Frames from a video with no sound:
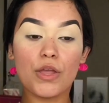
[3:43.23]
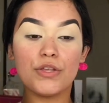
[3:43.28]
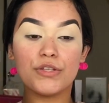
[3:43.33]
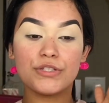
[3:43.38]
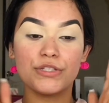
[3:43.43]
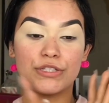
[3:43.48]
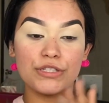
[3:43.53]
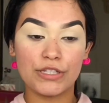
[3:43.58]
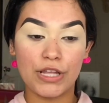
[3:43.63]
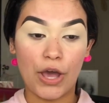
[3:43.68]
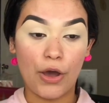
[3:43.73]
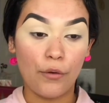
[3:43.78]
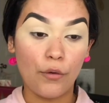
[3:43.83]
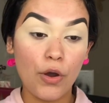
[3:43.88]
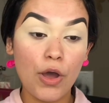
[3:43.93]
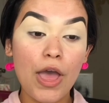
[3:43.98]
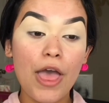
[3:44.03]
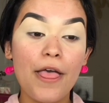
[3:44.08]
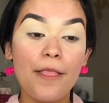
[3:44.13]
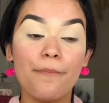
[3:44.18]
So,
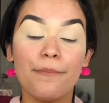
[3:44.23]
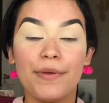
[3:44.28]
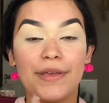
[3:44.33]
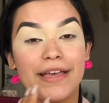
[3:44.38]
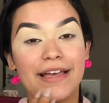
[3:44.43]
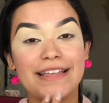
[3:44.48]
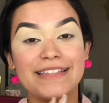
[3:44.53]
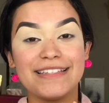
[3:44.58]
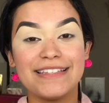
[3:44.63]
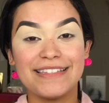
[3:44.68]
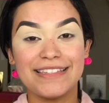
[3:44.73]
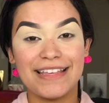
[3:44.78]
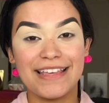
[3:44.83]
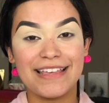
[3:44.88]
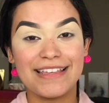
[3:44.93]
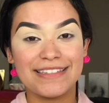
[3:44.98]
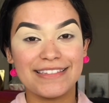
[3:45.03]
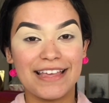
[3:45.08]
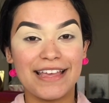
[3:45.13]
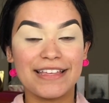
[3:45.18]
because this
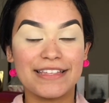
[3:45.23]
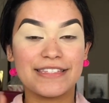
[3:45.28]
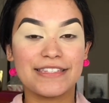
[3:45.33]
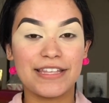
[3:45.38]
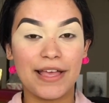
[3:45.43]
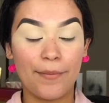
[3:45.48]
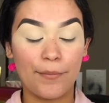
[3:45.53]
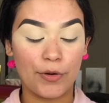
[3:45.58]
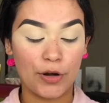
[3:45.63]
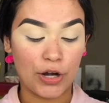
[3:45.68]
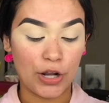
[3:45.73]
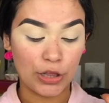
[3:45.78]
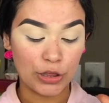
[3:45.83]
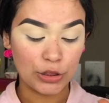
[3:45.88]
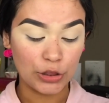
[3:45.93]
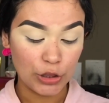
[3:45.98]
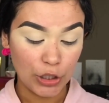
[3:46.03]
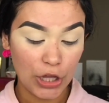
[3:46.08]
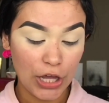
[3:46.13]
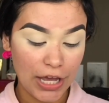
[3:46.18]
is a summer
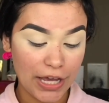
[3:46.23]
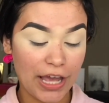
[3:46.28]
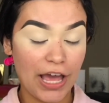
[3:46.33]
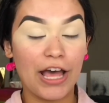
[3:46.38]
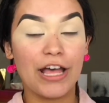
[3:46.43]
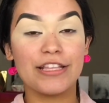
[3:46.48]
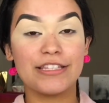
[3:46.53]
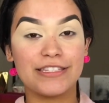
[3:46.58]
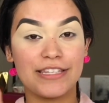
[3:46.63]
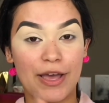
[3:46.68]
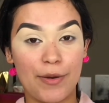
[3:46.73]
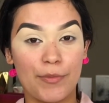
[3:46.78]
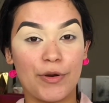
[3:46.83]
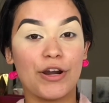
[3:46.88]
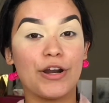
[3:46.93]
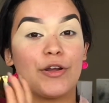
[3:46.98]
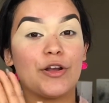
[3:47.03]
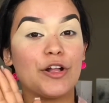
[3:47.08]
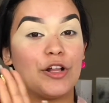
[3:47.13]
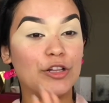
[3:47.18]
look, a
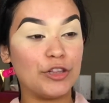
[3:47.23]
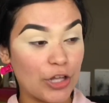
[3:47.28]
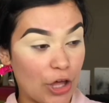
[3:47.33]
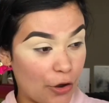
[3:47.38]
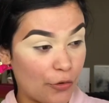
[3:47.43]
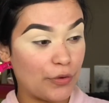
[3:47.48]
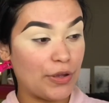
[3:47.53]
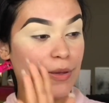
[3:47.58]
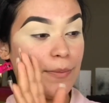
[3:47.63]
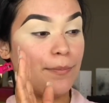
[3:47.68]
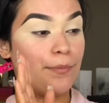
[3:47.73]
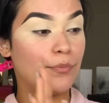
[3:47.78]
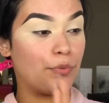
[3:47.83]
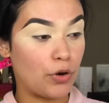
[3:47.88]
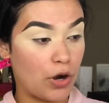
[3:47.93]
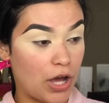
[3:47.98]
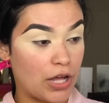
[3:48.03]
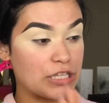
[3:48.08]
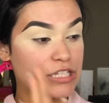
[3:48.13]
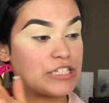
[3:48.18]
summer glowy
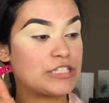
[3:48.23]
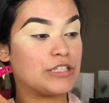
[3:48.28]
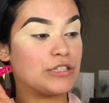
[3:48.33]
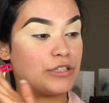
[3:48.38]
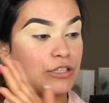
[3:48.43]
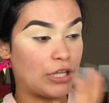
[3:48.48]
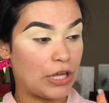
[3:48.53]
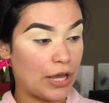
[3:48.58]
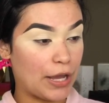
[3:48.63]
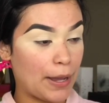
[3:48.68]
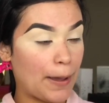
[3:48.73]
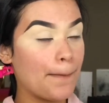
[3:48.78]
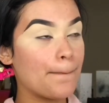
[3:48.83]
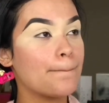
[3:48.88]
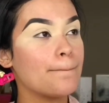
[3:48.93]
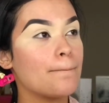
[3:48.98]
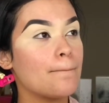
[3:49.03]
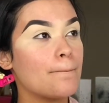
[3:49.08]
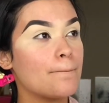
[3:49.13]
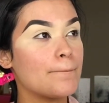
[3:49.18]
bronzed look.
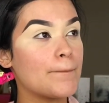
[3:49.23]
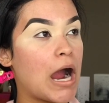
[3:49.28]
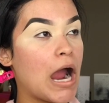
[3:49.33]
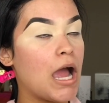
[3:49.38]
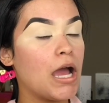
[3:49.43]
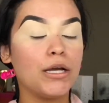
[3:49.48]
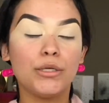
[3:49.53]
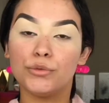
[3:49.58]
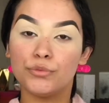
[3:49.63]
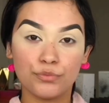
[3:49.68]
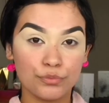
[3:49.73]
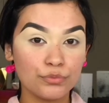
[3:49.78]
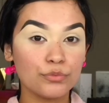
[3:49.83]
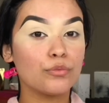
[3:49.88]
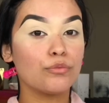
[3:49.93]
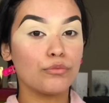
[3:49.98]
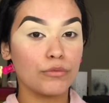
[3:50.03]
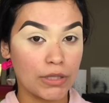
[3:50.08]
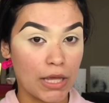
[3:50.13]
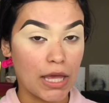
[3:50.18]

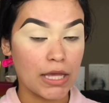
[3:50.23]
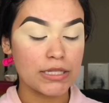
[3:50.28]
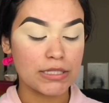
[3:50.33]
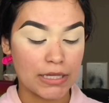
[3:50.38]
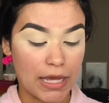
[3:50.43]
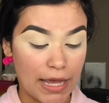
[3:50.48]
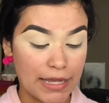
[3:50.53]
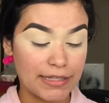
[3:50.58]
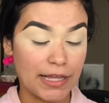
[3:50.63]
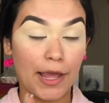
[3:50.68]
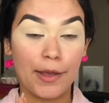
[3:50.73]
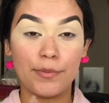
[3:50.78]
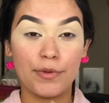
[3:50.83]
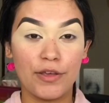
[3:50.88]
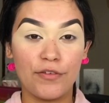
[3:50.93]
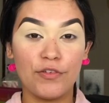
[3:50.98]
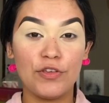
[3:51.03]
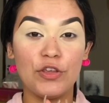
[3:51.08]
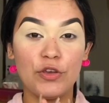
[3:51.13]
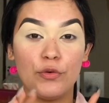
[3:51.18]
Yes, guys, I'm
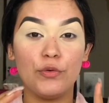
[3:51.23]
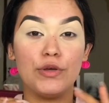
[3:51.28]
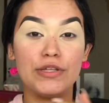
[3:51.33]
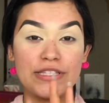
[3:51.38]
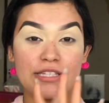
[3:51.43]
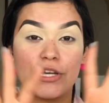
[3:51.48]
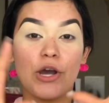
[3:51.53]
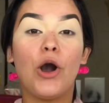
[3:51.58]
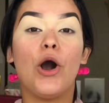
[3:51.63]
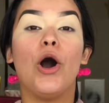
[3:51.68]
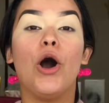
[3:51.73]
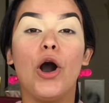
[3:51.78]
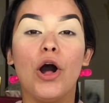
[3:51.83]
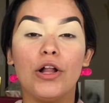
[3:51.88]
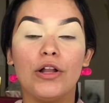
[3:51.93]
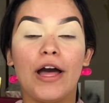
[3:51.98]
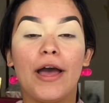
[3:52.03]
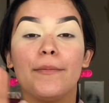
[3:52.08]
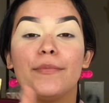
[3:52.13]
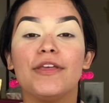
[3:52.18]
giving you it
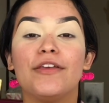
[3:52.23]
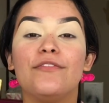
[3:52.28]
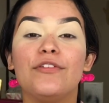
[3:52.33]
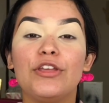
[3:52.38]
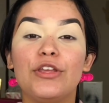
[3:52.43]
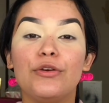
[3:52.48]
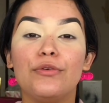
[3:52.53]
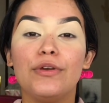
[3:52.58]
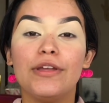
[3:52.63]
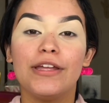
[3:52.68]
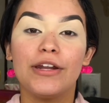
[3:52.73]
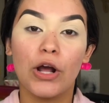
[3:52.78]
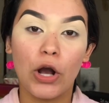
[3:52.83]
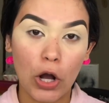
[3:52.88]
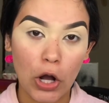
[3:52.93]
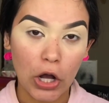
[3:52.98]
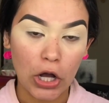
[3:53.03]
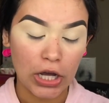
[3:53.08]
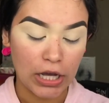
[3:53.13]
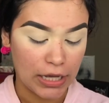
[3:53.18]
all. I'm giving you it
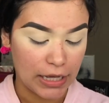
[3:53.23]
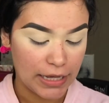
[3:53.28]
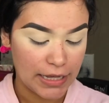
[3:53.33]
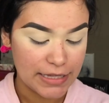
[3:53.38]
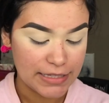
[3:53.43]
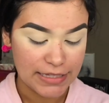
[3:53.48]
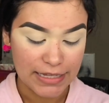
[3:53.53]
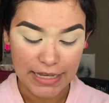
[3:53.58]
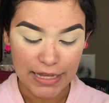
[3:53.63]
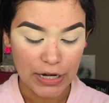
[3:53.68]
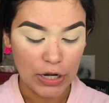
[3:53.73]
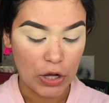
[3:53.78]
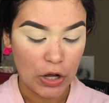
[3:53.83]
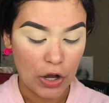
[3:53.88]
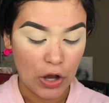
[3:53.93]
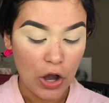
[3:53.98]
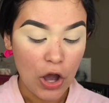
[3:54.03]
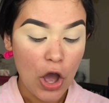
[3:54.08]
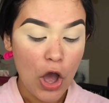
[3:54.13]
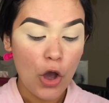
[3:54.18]
all, guys, it
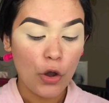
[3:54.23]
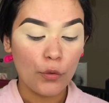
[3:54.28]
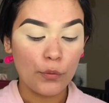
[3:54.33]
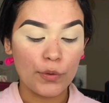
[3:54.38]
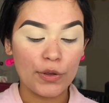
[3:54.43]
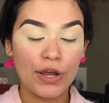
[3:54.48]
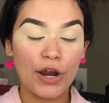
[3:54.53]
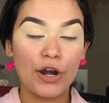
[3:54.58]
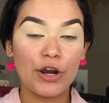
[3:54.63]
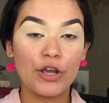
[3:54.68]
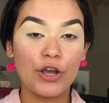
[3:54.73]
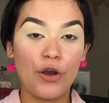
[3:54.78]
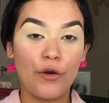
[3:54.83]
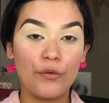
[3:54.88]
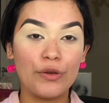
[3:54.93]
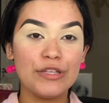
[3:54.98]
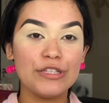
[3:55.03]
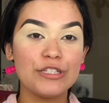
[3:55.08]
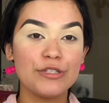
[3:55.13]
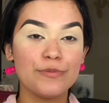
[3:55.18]
all. We are
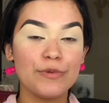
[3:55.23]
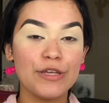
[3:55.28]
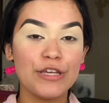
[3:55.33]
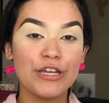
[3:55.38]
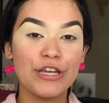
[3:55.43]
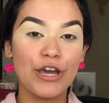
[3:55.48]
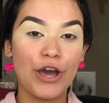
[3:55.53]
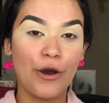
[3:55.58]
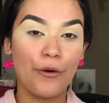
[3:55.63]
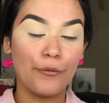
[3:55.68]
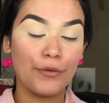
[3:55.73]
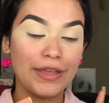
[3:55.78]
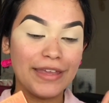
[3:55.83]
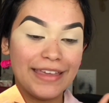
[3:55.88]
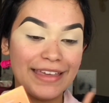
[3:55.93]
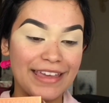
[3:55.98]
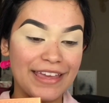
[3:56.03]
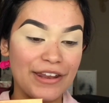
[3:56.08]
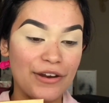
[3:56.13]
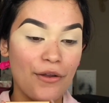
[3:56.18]
going to be
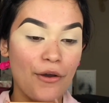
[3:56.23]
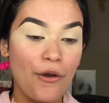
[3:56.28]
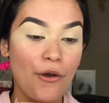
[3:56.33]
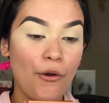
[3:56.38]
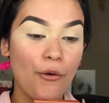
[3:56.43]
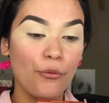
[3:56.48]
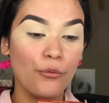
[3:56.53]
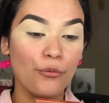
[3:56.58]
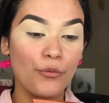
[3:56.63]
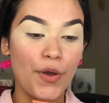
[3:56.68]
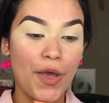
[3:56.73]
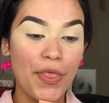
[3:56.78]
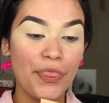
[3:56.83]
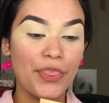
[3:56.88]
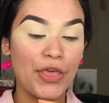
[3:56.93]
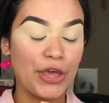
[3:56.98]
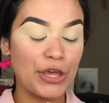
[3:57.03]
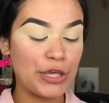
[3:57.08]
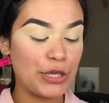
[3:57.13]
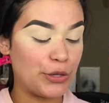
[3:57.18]
going in with
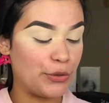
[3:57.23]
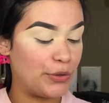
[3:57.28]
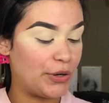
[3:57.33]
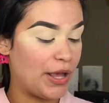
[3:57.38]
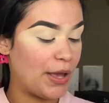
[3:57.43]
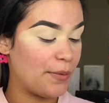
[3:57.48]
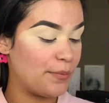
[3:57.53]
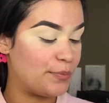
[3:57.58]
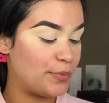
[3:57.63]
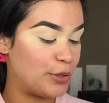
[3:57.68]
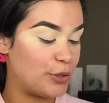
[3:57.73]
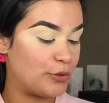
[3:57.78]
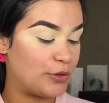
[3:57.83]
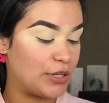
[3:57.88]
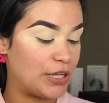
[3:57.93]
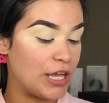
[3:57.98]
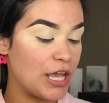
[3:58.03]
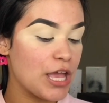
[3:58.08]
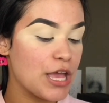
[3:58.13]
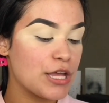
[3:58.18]
the Huda
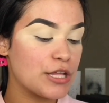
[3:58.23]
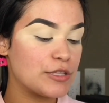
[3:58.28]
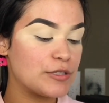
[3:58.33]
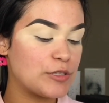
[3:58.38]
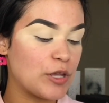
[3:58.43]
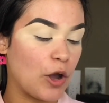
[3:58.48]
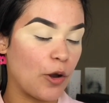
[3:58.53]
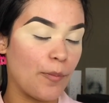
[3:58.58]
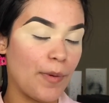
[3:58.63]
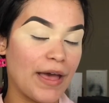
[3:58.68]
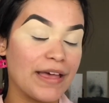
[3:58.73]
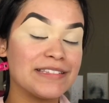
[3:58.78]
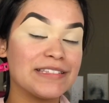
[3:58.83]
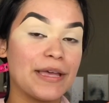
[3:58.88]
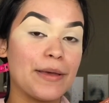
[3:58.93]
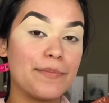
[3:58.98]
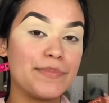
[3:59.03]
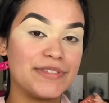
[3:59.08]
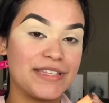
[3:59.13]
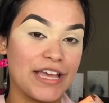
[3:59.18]
Beauty Topaz
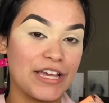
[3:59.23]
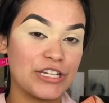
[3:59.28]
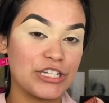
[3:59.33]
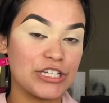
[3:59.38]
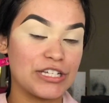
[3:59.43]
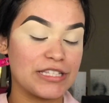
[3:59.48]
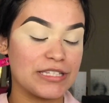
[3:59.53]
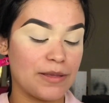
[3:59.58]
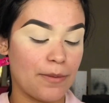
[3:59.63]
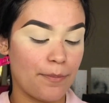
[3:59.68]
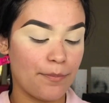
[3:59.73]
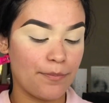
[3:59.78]
Obsessions